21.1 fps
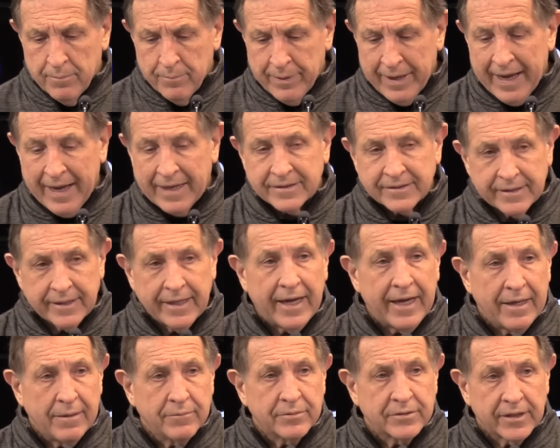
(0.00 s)
past
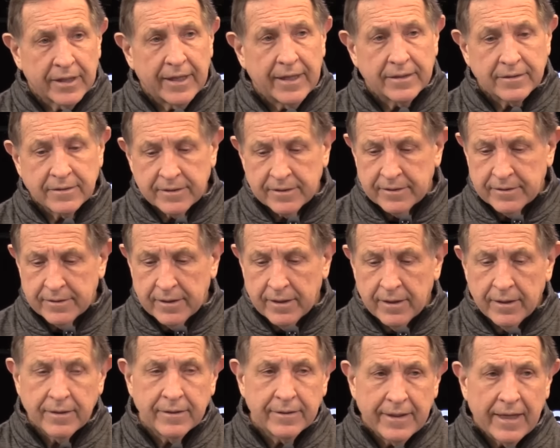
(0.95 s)
games against
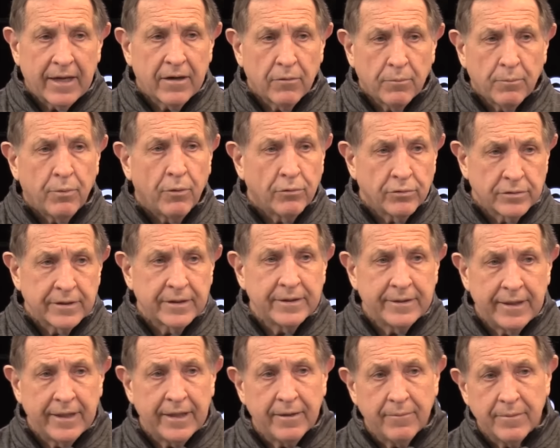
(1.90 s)
uh, that opposing
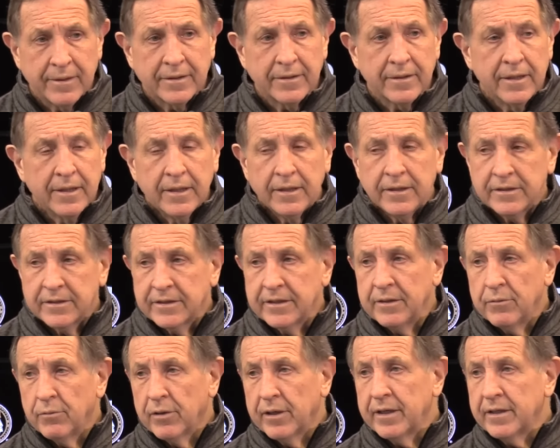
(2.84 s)
team and
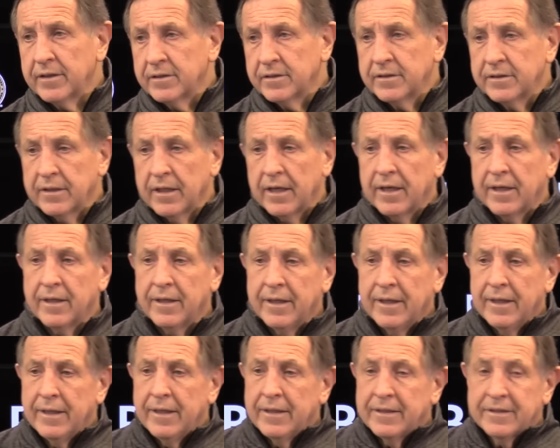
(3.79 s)
see what his uh,
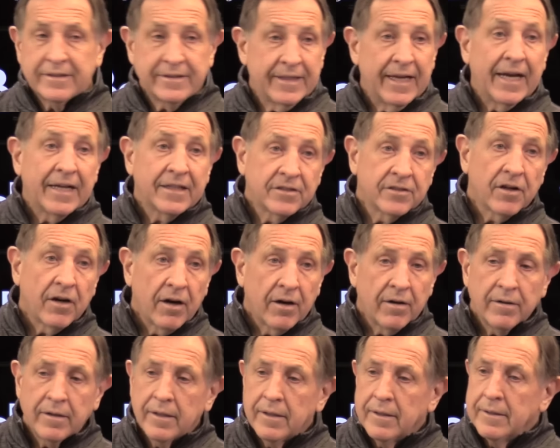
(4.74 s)
stats
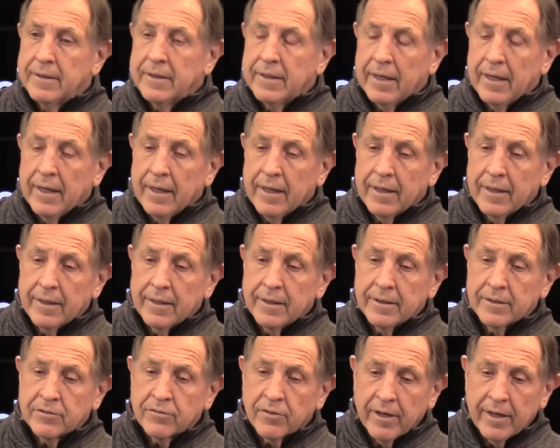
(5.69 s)
are.
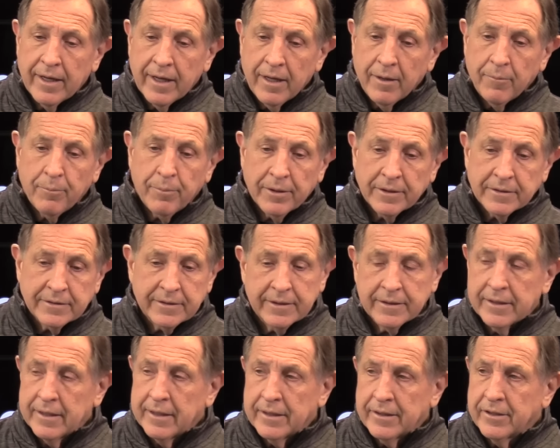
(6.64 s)
Uh, try to help us
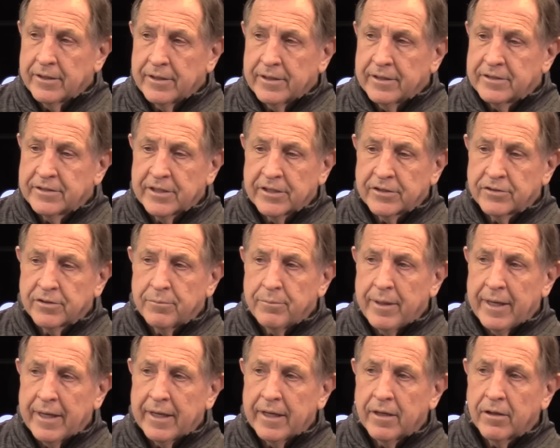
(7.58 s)
in, in the decision
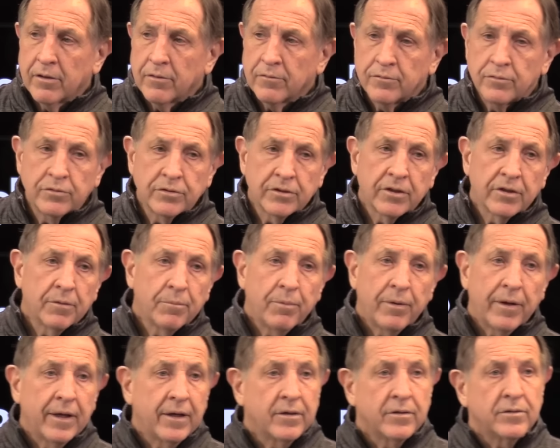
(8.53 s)
making of who's going to
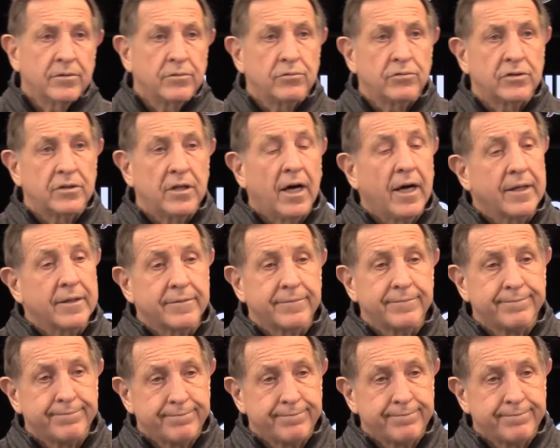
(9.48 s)
play and who's not.